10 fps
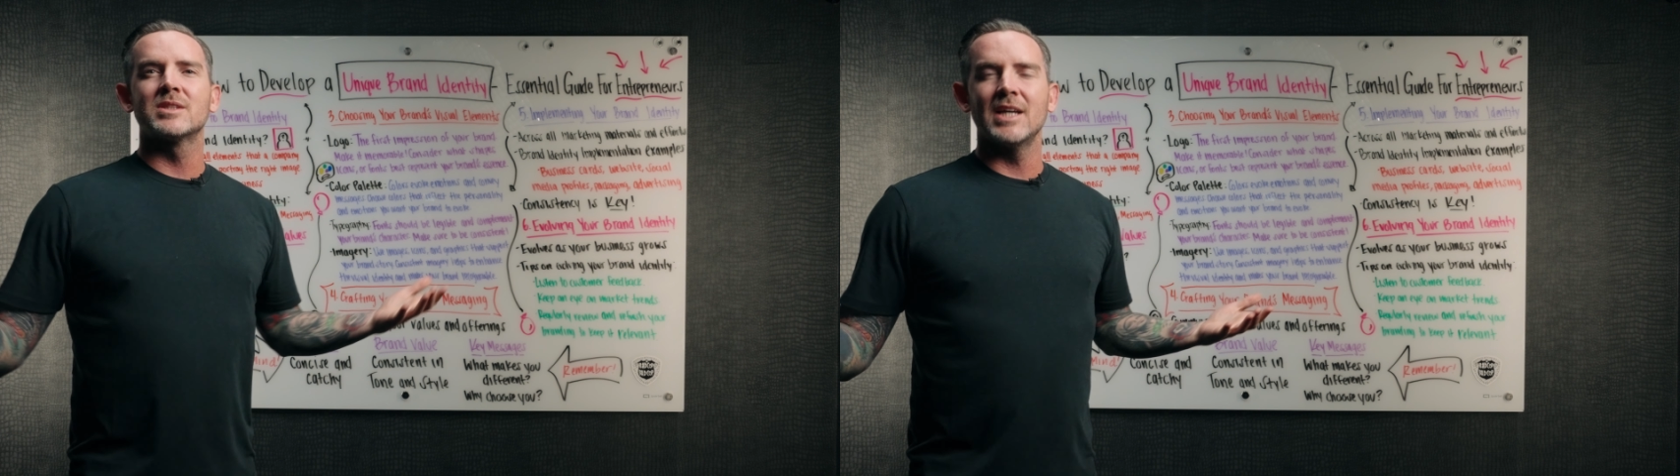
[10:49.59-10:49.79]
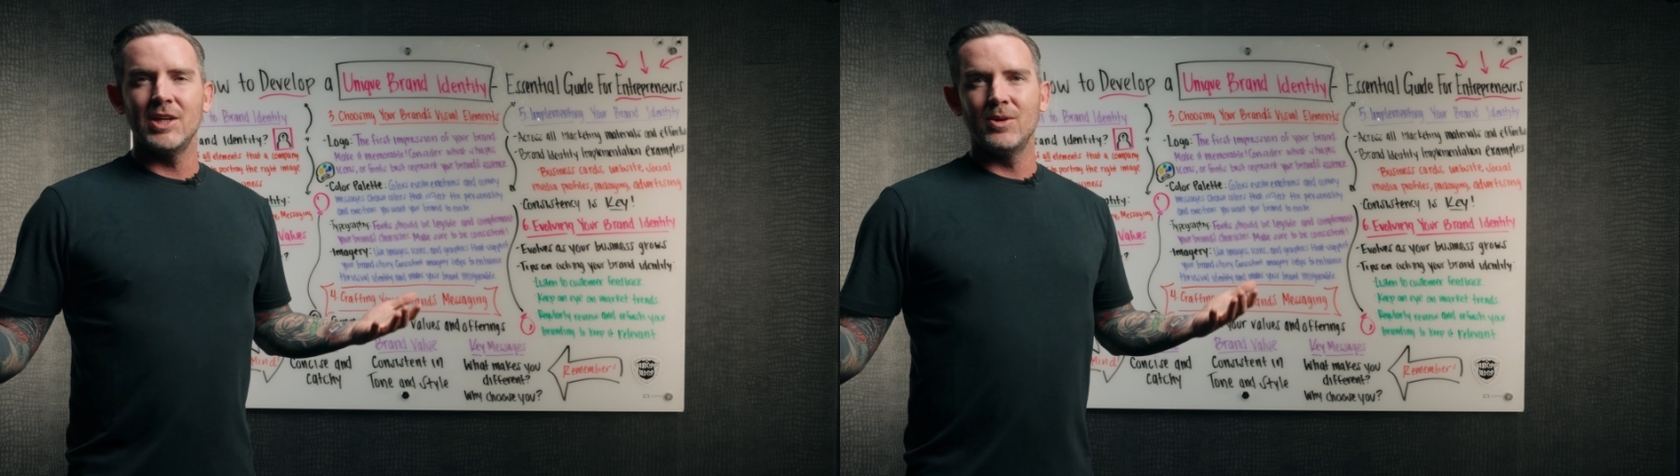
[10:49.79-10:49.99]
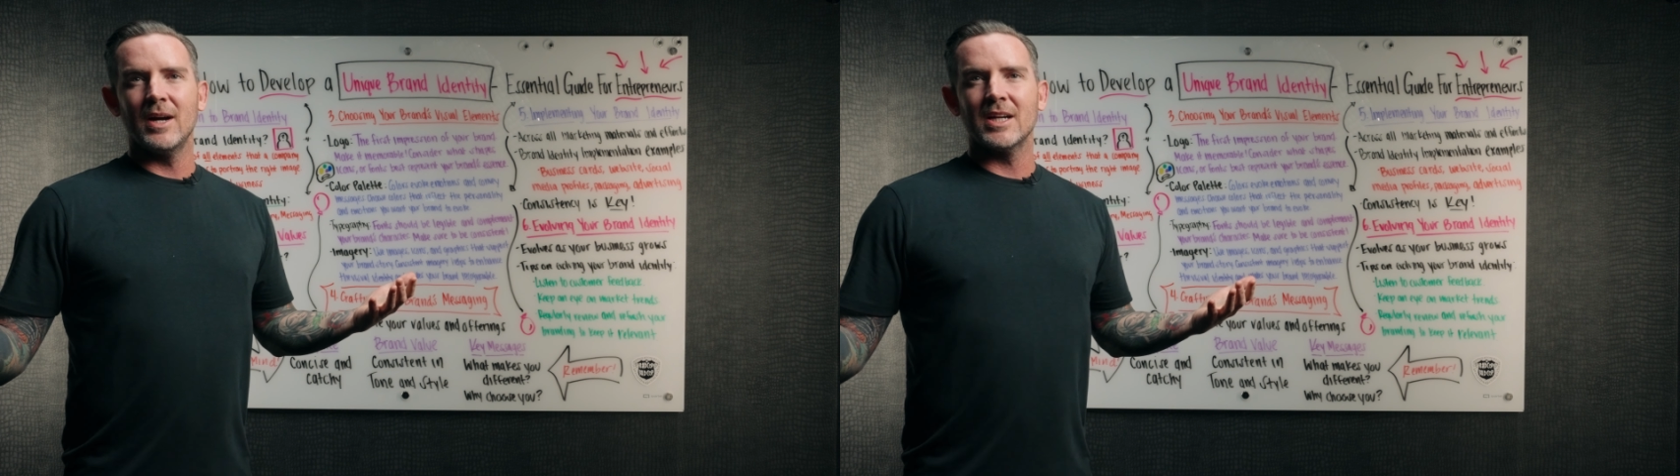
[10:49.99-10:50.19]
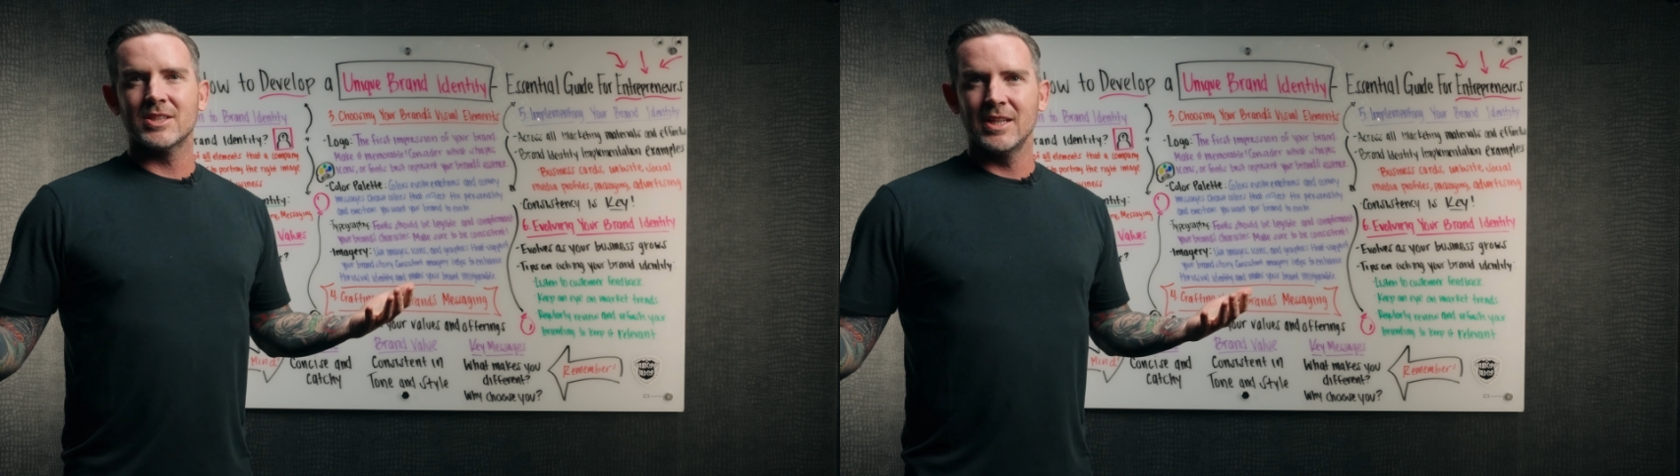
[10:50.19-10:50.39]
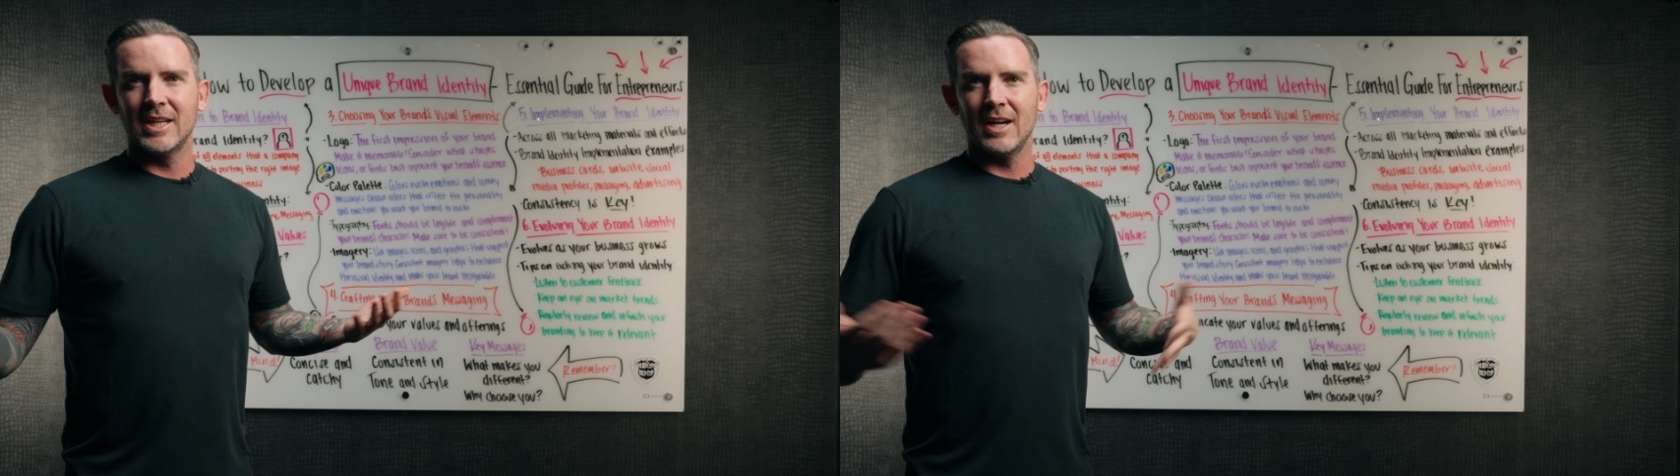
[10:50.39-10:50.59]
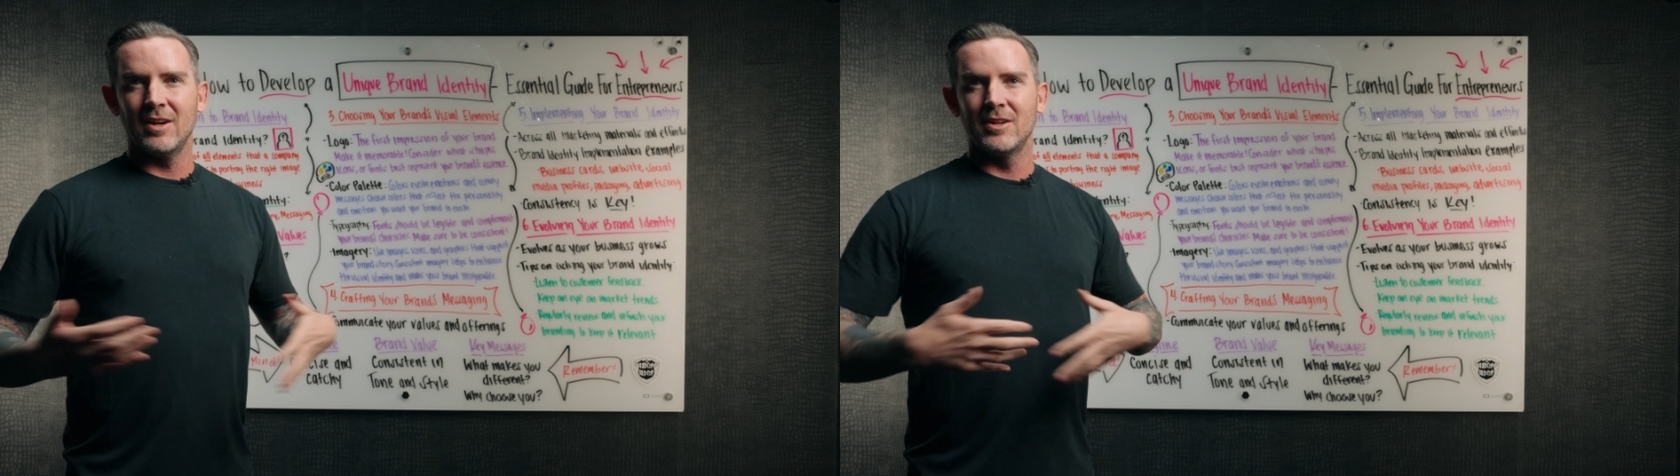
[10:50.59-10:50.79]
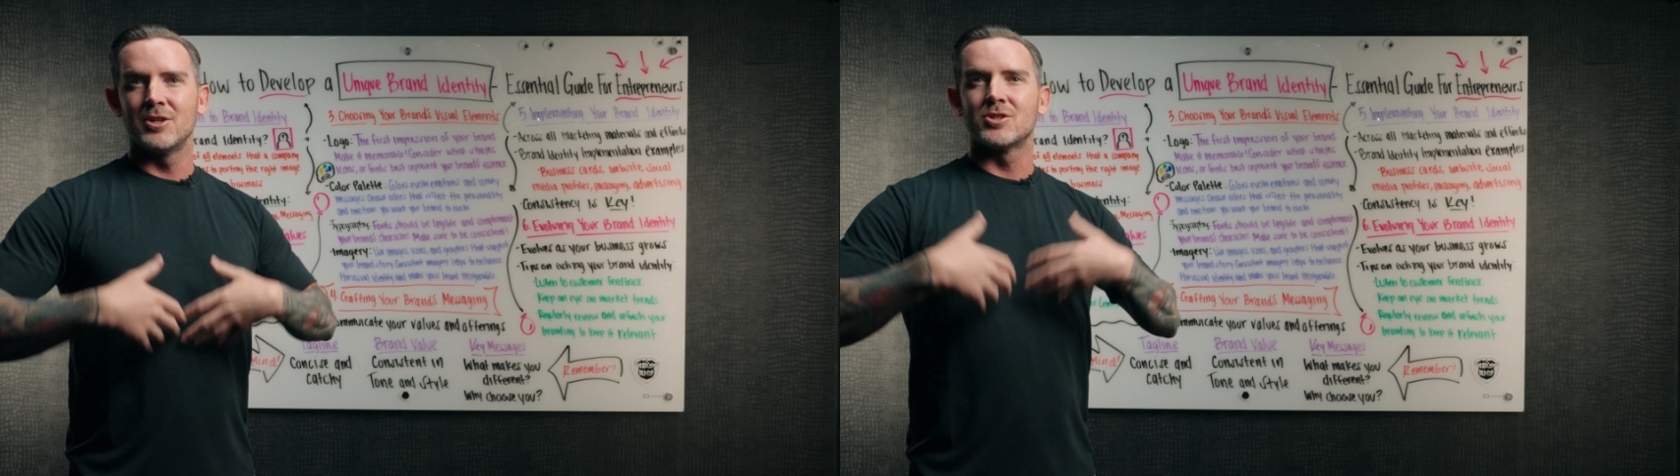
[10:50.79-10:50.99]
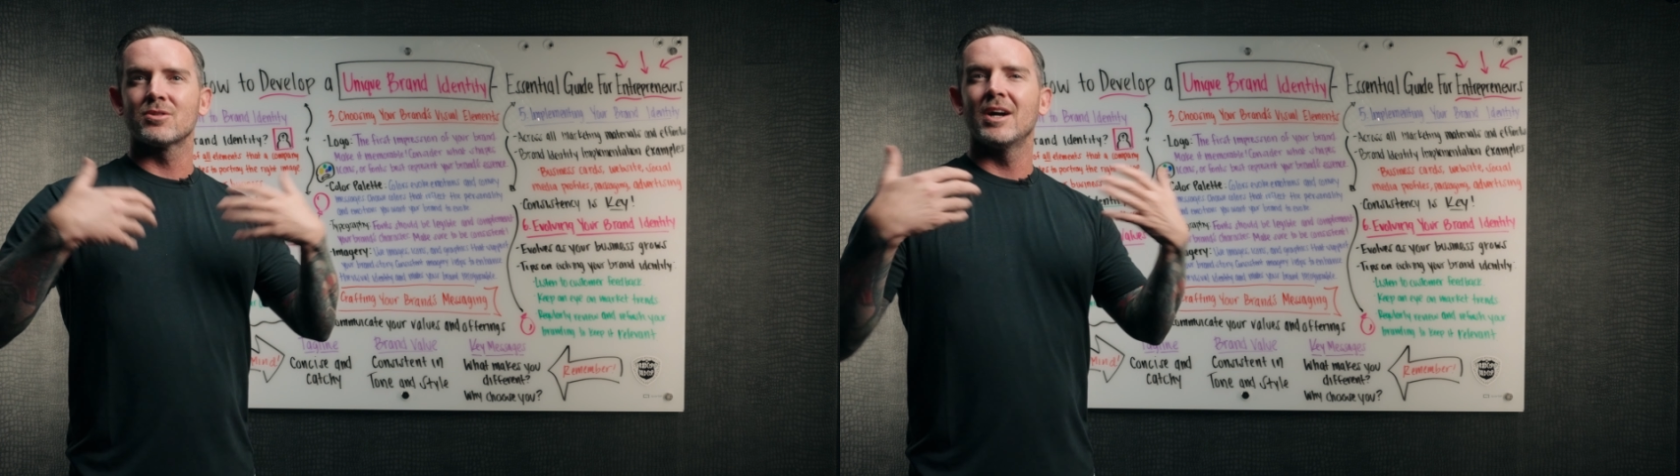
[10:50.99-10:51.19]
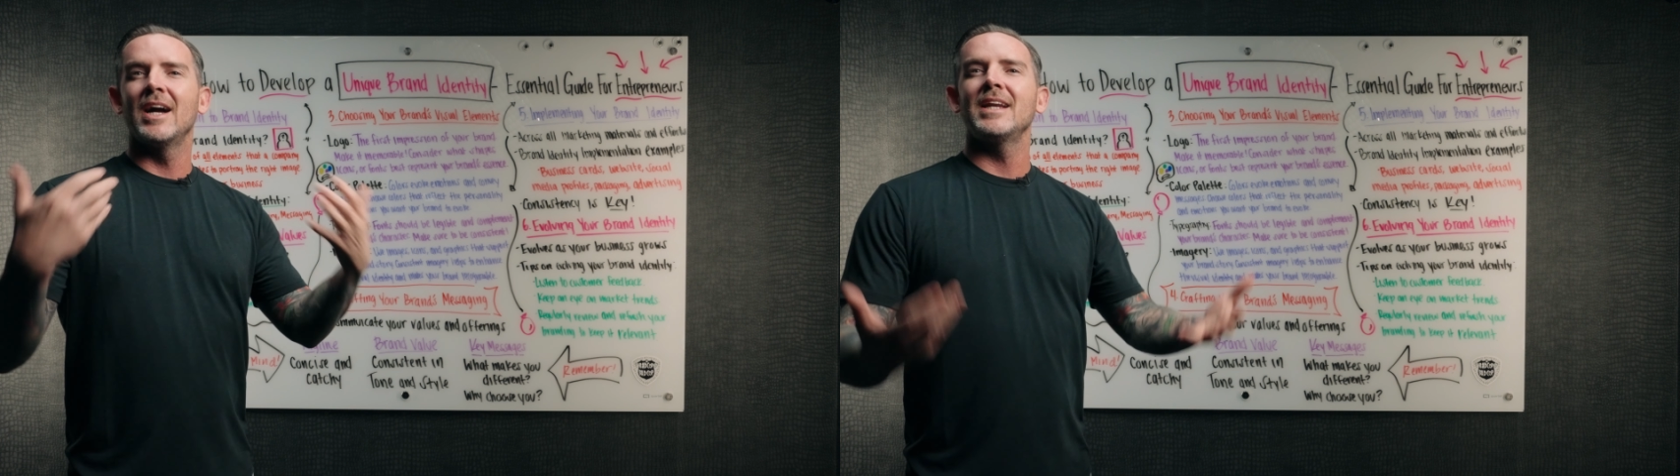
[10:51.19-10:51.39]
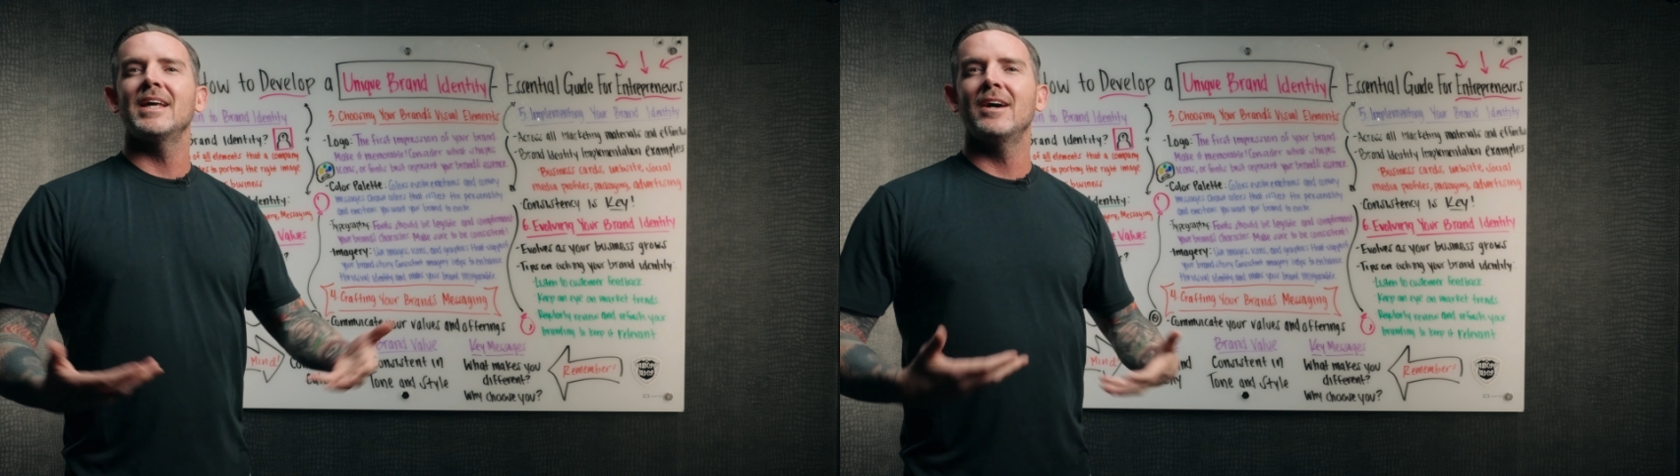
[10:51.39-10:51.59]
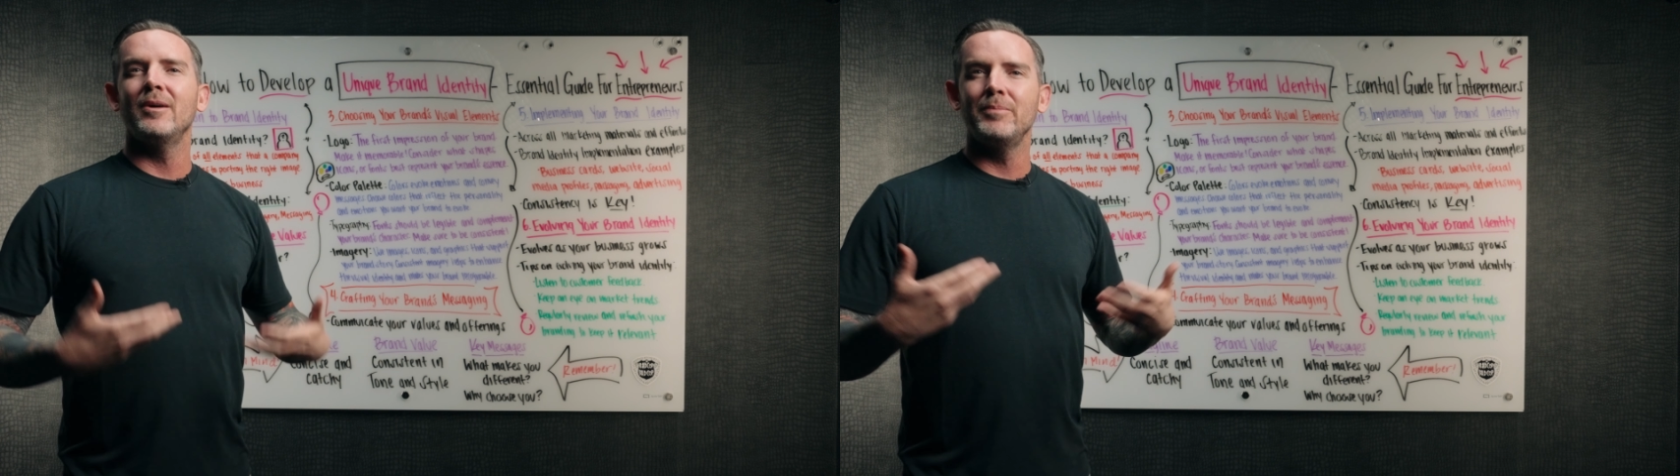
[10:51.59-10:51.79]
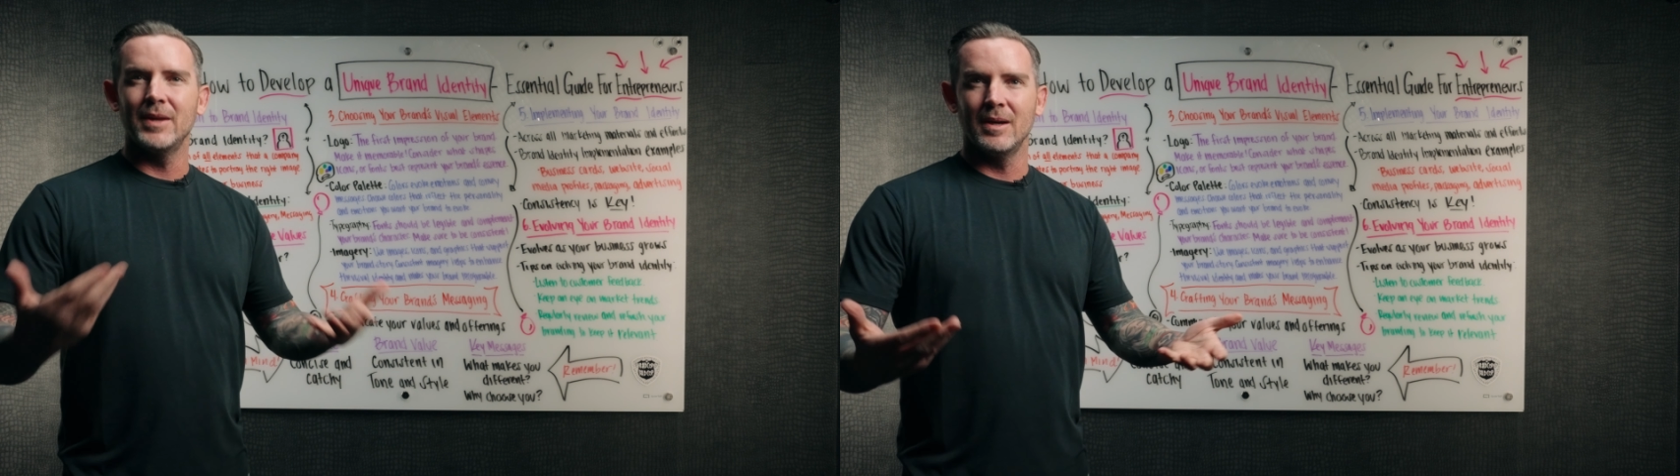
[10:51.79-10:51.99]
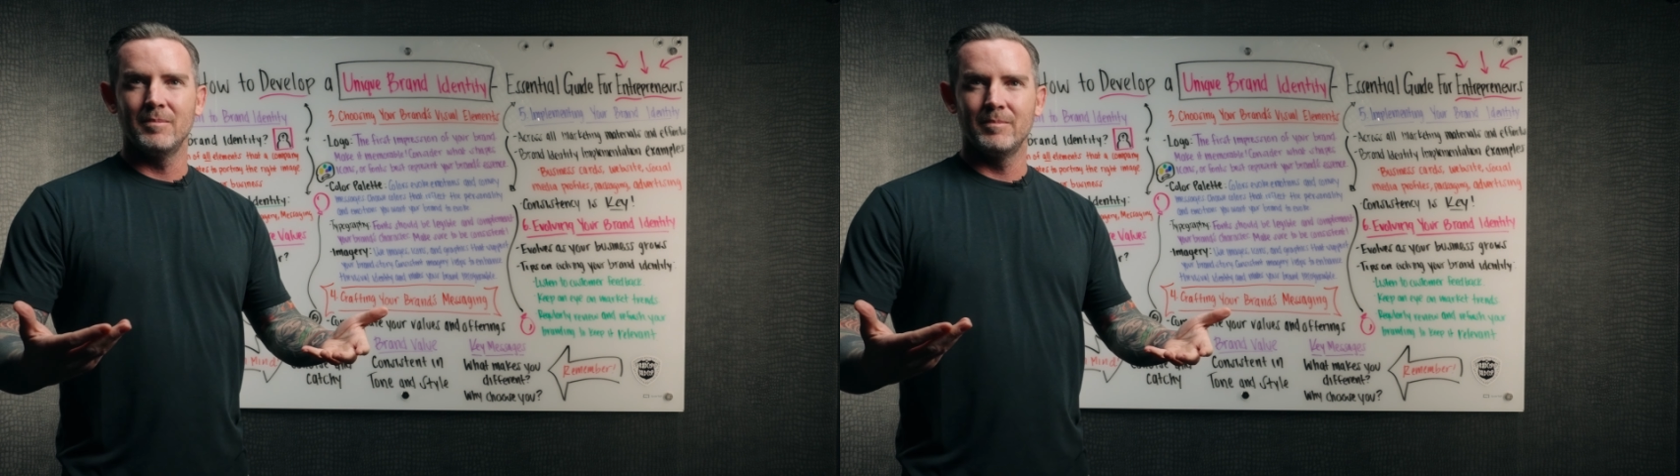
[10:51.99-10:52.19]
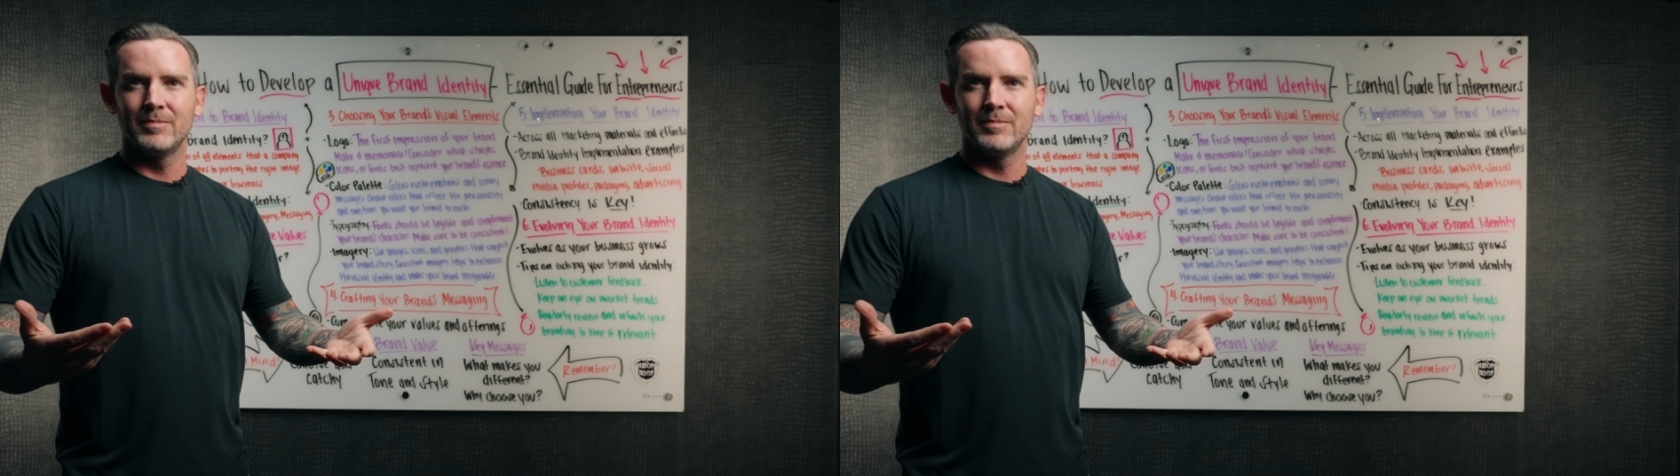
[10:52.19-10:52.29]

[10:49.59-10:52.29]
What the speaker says: that you actually care and you're trying to help them.